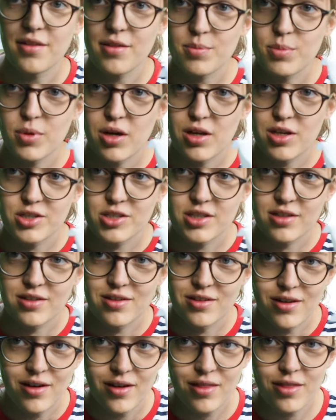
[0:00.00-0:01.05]
polishing
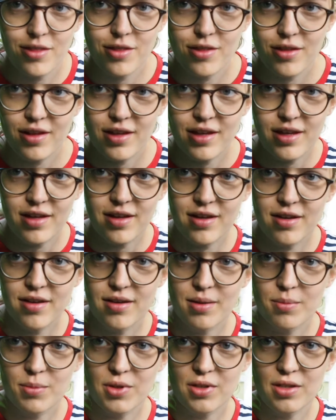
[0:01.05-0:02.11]
cloth, and
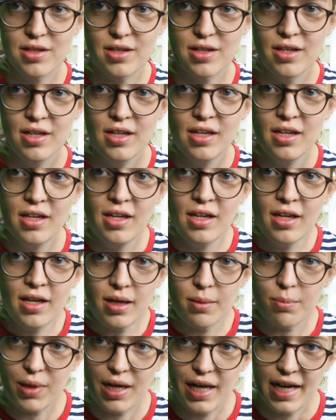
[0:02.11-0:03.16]
I'm gonna
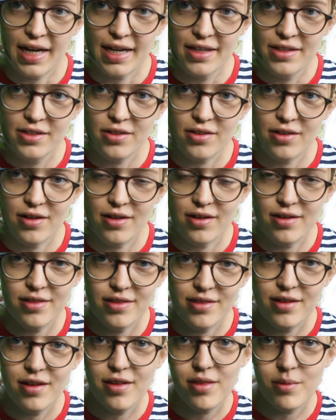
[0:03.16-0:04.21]
apply it
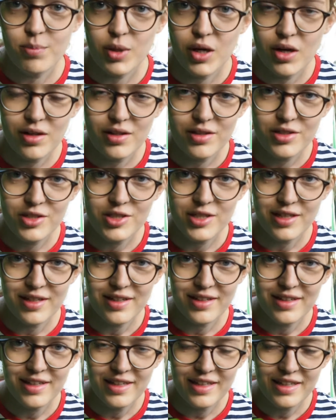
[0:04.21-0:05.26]
on the polished and
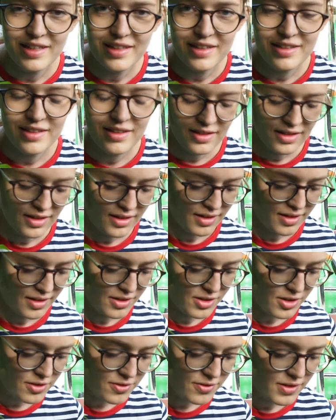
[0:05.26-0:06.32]
cleaned
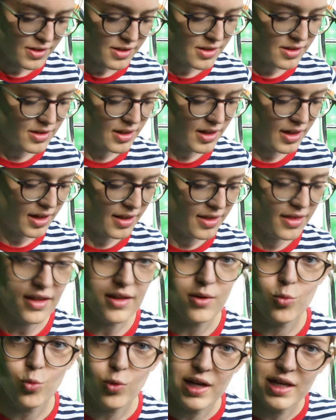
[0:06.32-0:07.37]
surface, and
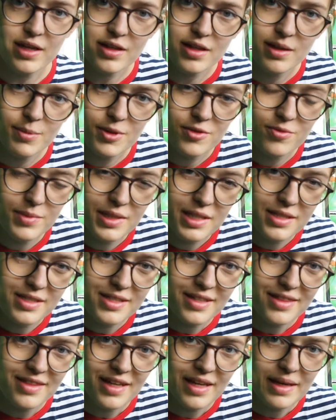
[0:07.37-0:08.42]
then wait a couple of minutes
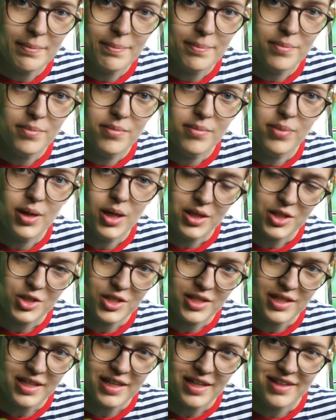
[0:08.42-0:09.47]
and then polish it
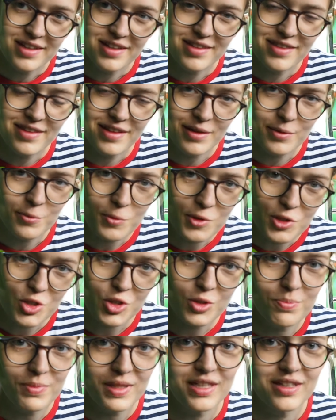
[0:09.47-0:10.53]
again, and then we
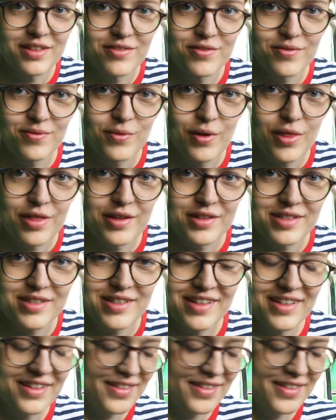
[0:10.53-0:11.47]
should be done with this side.